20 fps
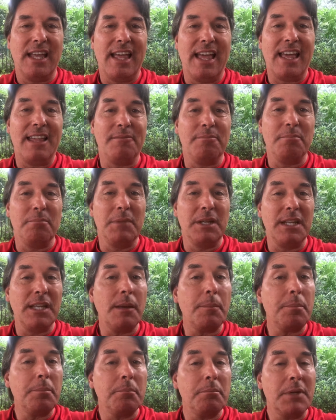and
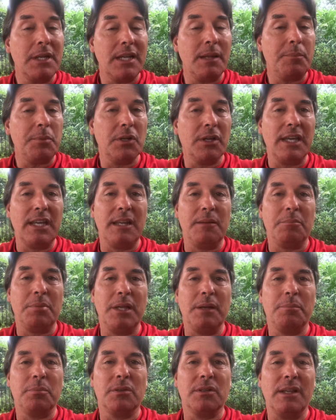manip manipulating
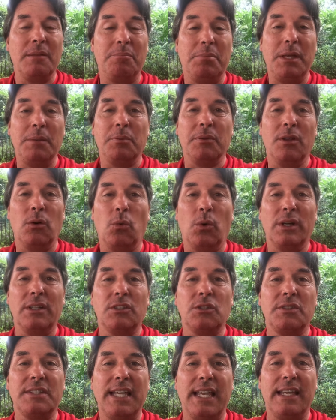people and people that want
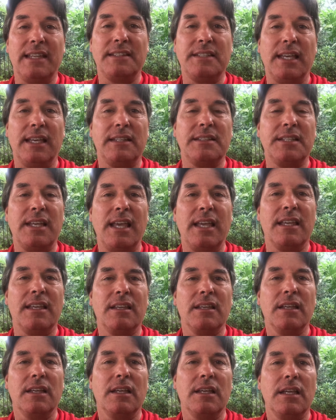to take, take, take
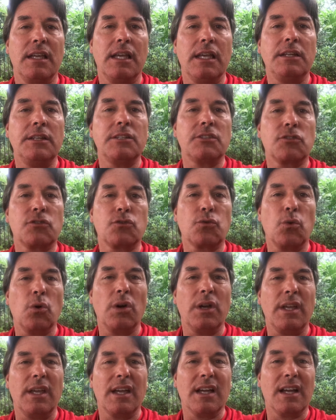and
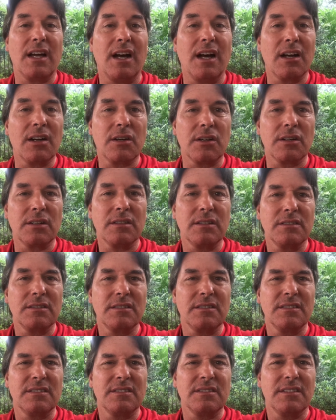destroy and conquer
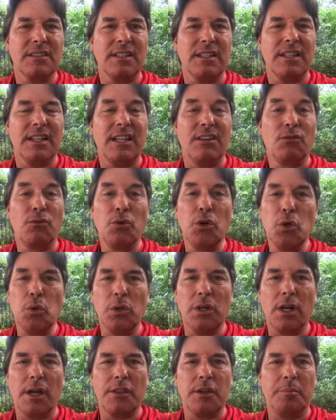and
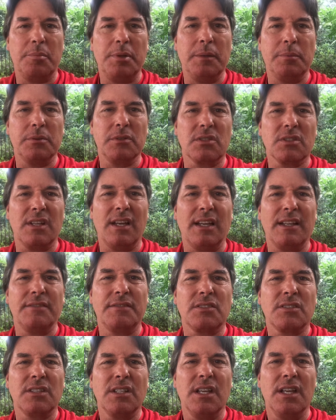ruin other people's
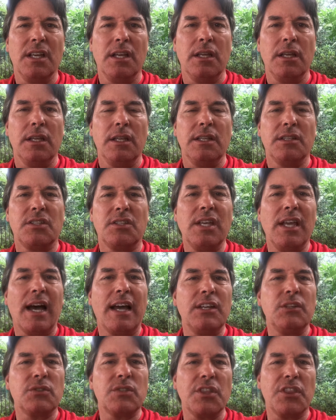lives. You see, I
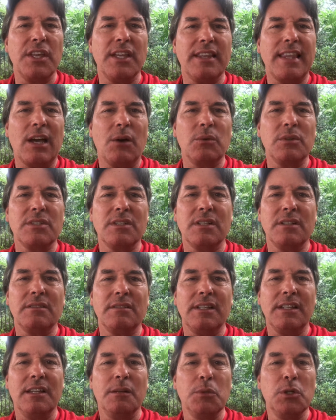used to think that was in,
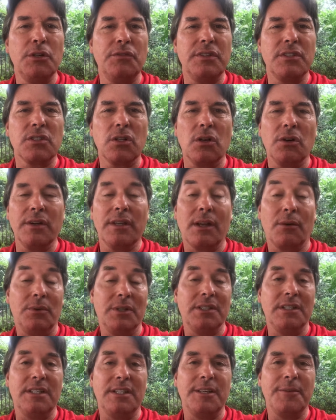in the movies only. I
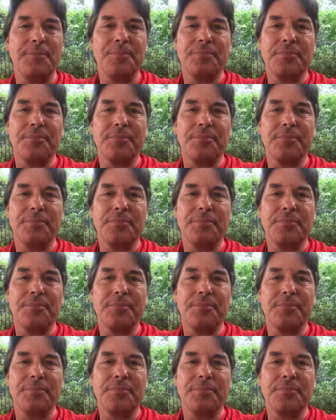really did.